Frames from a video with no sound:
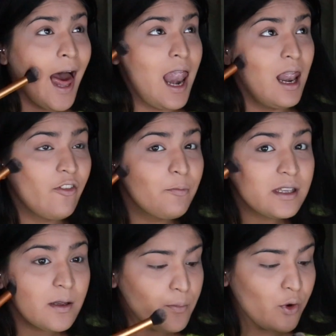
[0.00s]
I love
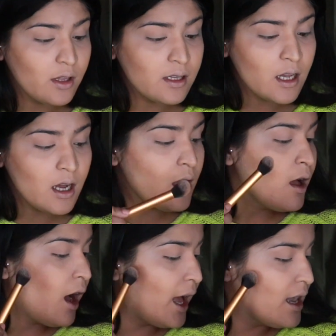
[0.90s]
me some
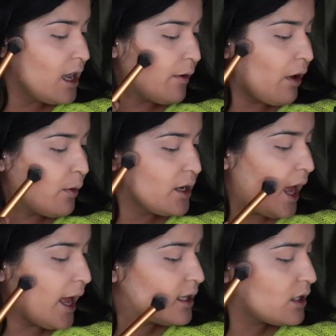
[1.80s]
bronzer. I love how it
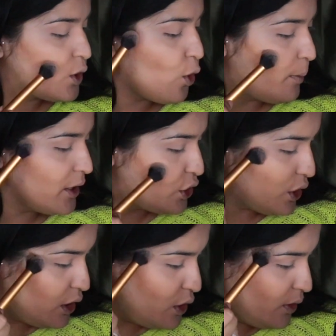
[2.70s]
adds so much
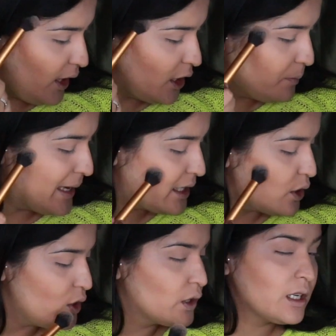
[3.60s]
to your look and it makes
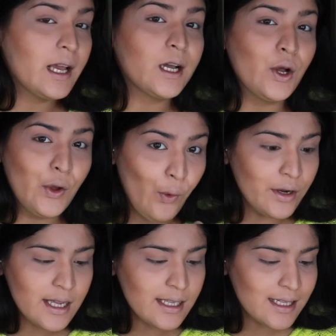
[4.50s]
you look like a
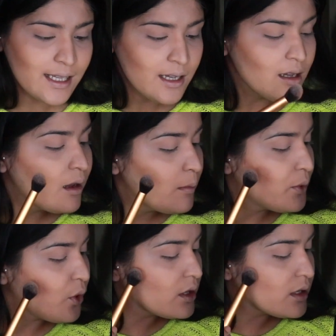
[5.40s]
goddess.
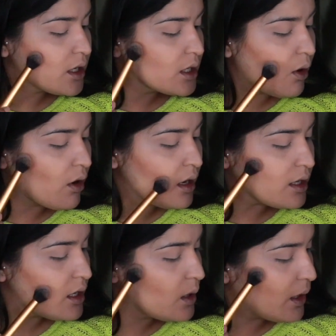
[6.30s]
Bronzer is
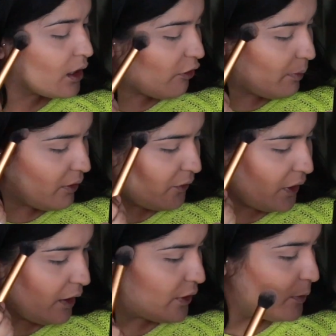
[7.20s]
honestly one of my
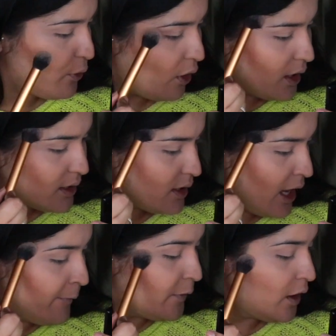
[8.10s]
favorite
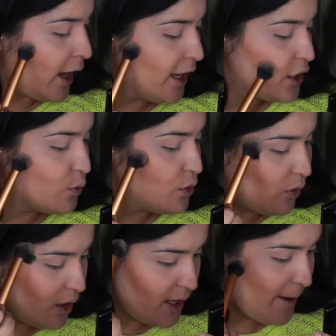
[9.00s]
products ever. I do
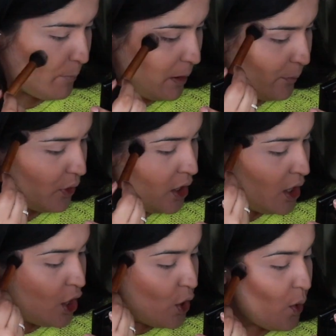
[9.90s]
not like people
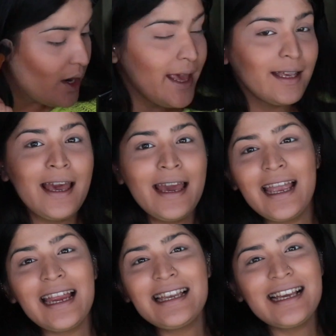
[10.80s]
who are like,
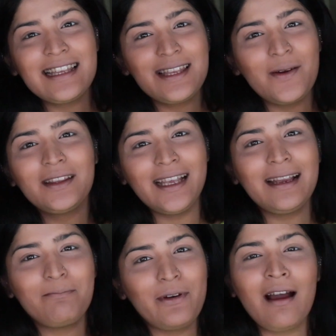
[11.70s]
Indians don't
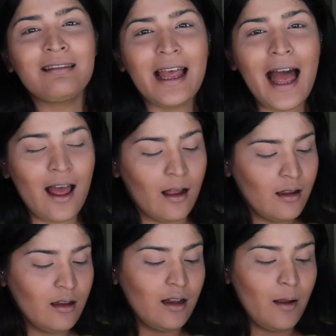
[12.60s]
need
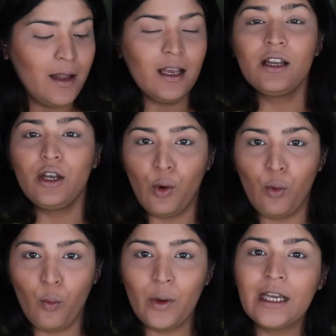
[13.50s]
bronzer. I'm like,
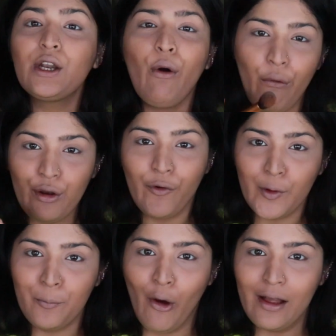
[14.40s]
no, we need all
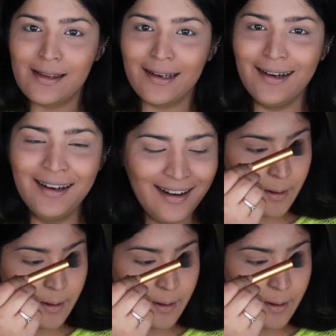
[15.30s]
of the bronzer.